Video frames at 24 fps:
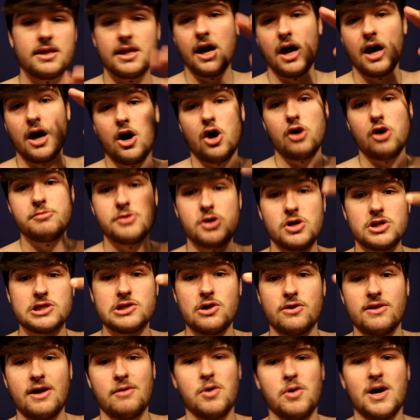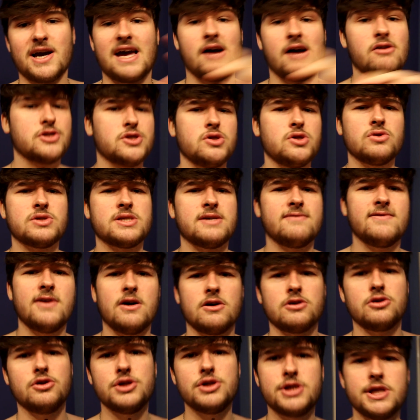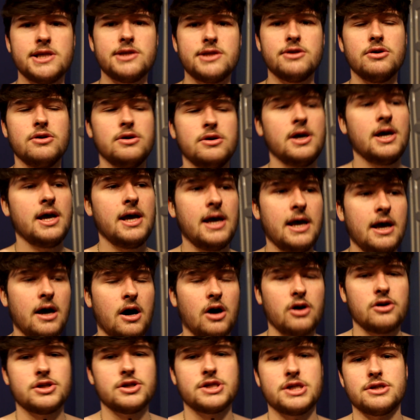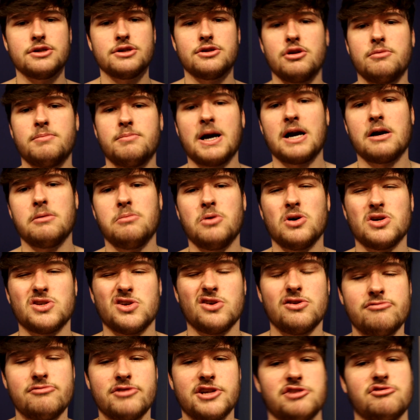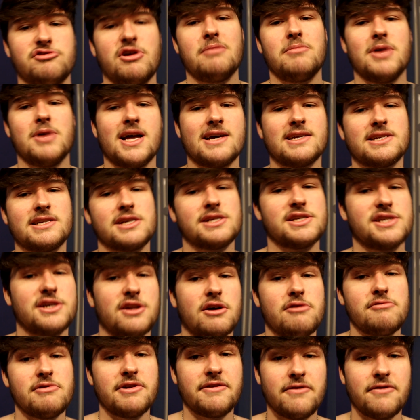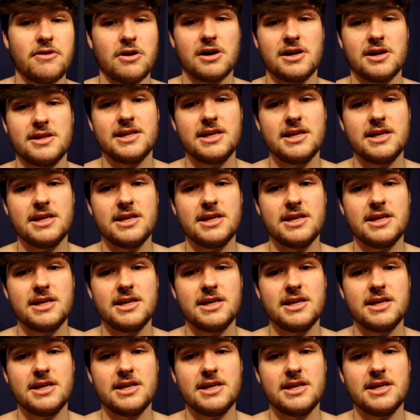Yeah, hope you guys like that workout. It's not something I usually do. I usually just do back of boys. I don't really train my legs because I don't really feel like I